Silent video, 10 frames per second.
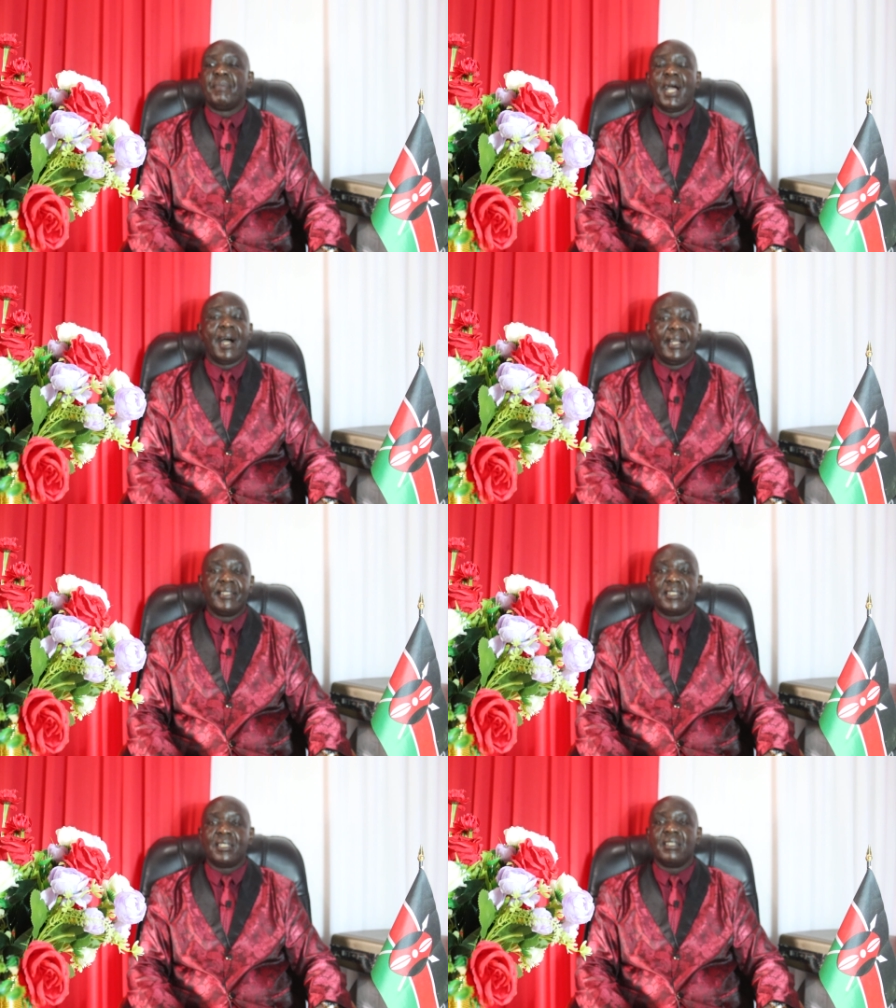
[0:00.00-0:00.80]

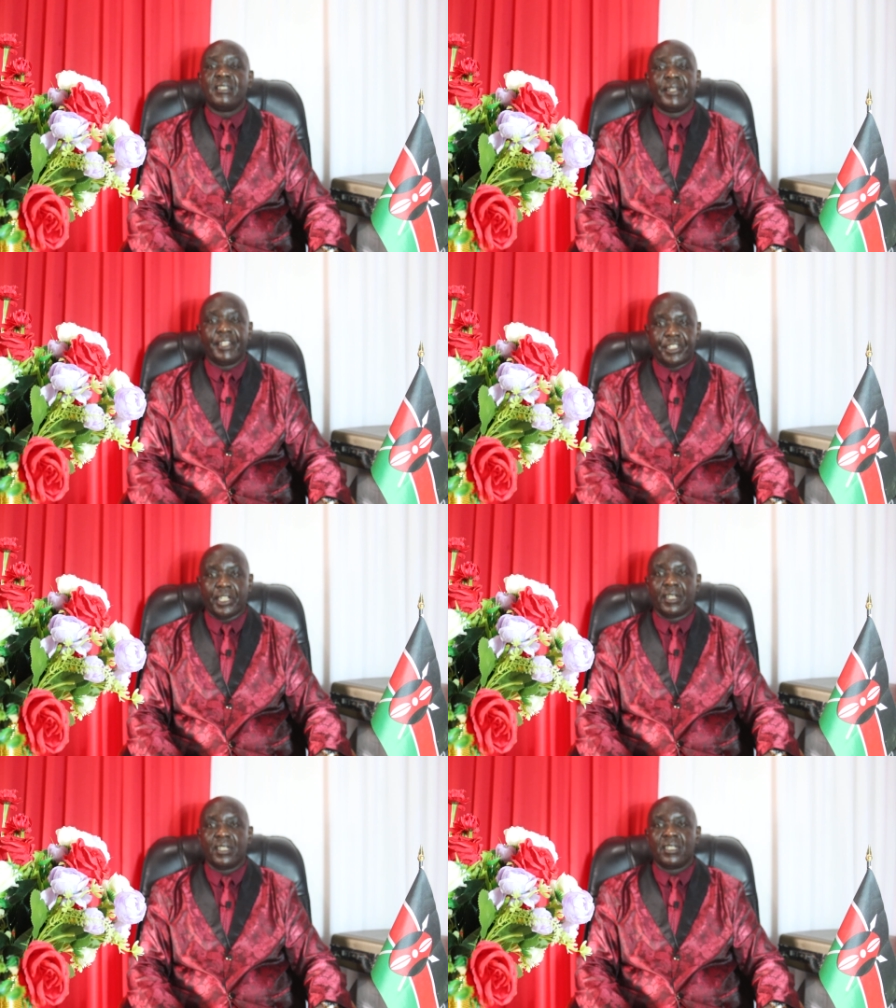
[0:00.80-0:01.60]
behind the
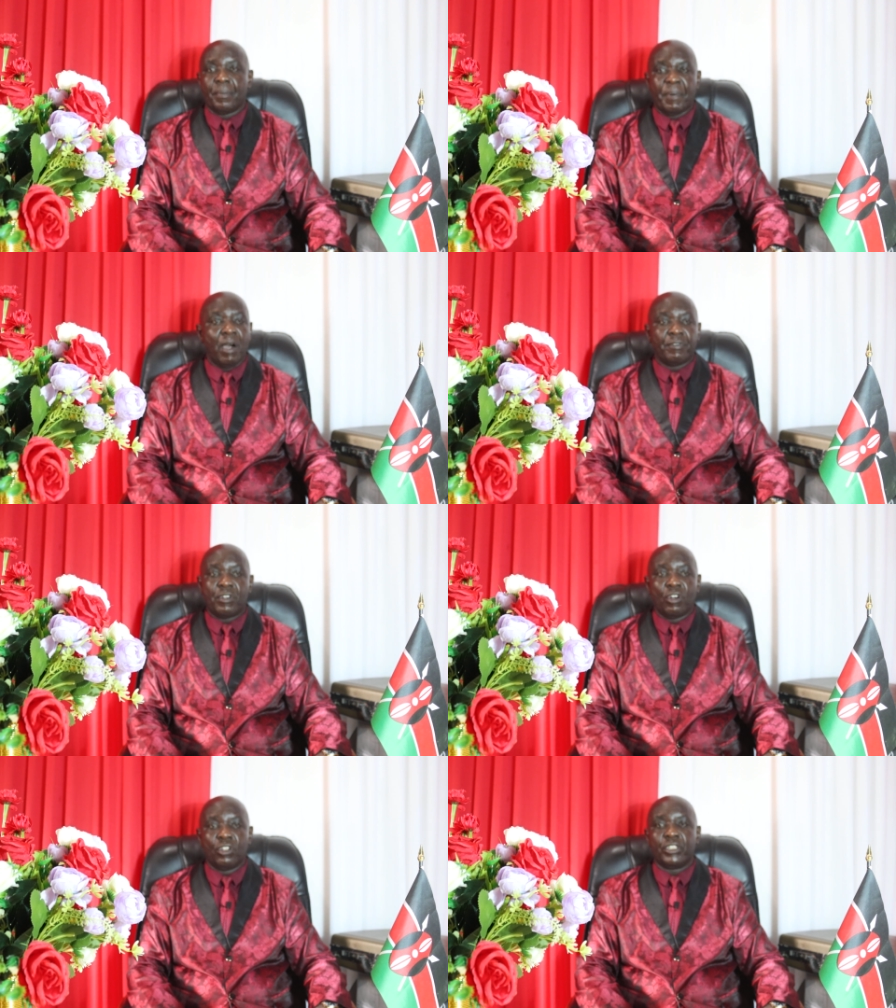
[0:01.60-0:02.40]
nature, the power
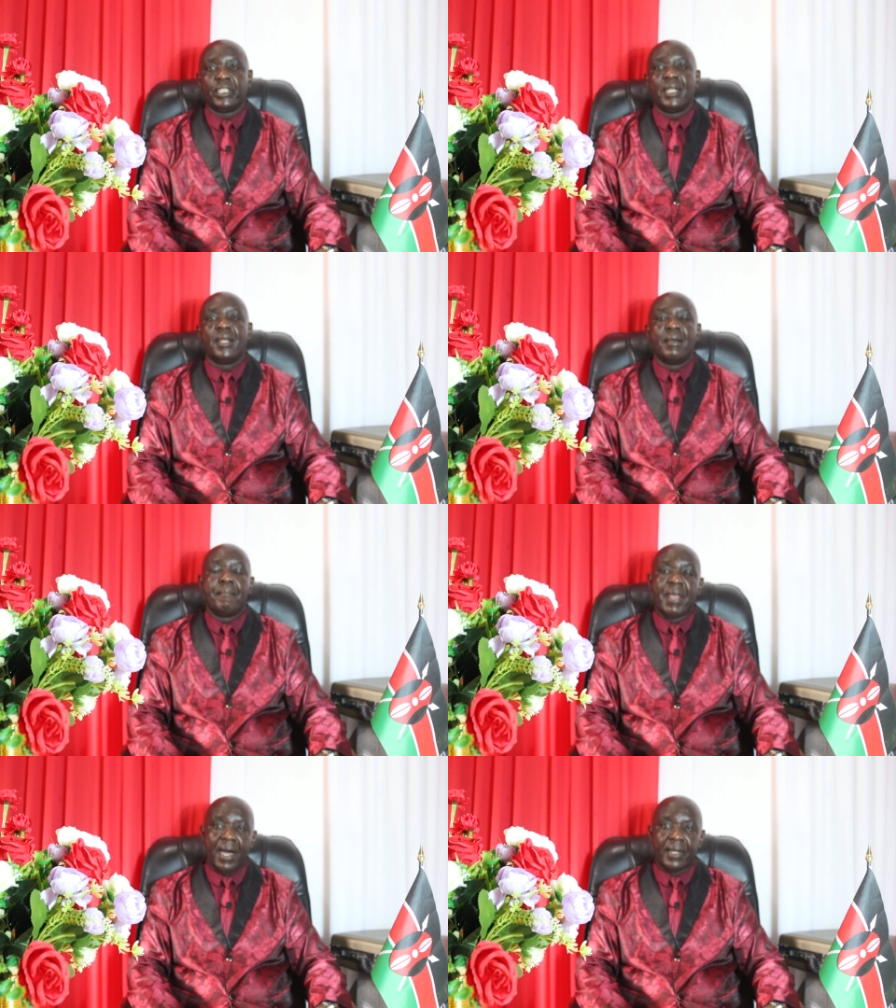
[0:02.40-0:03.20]
of God
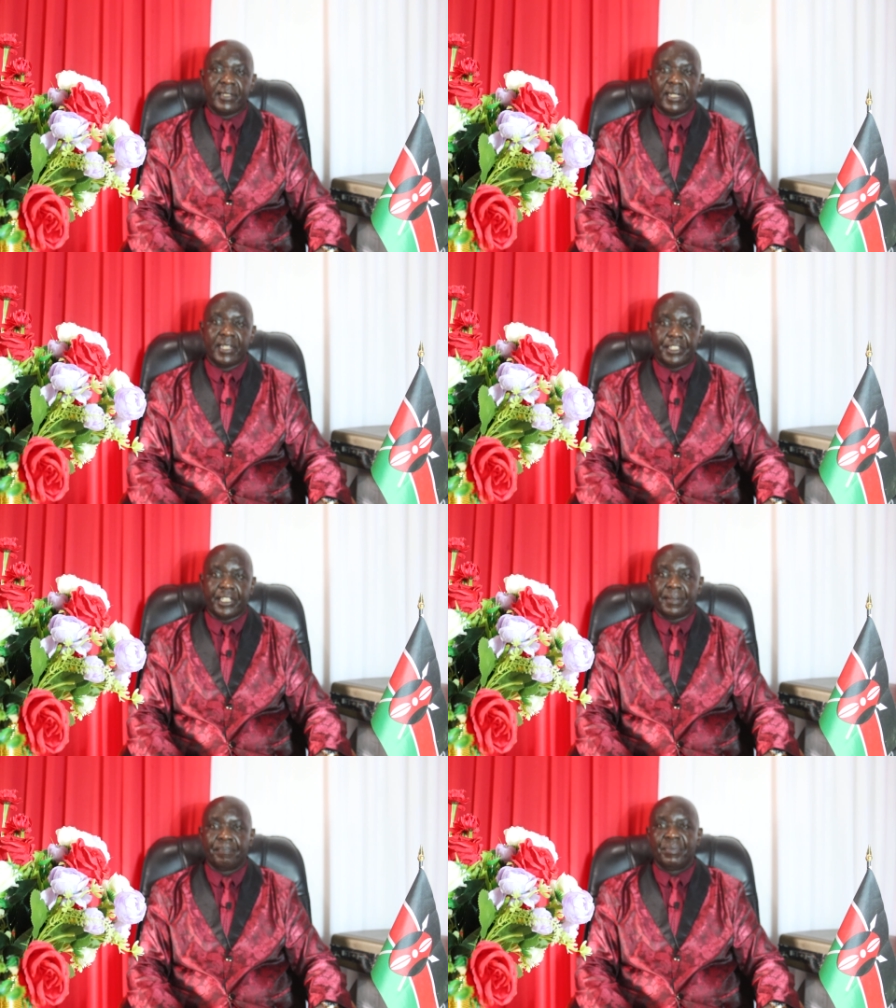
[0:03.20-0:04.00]
behind the
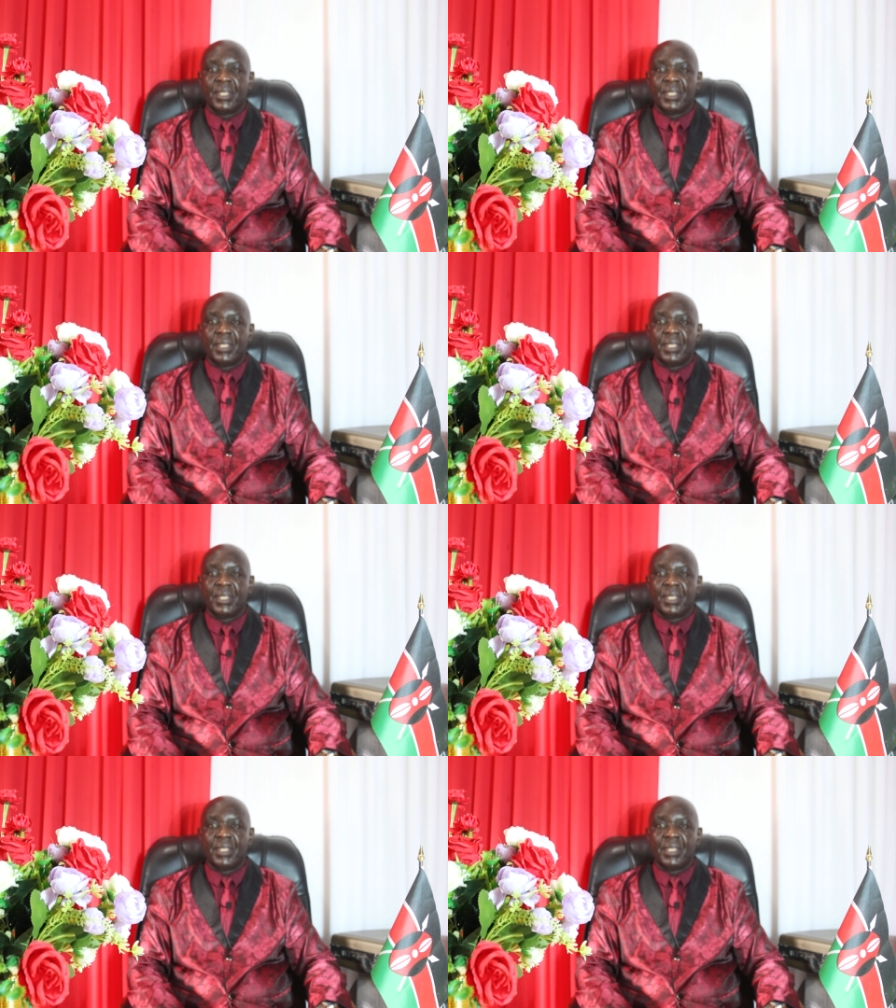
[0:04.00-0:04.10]
nature.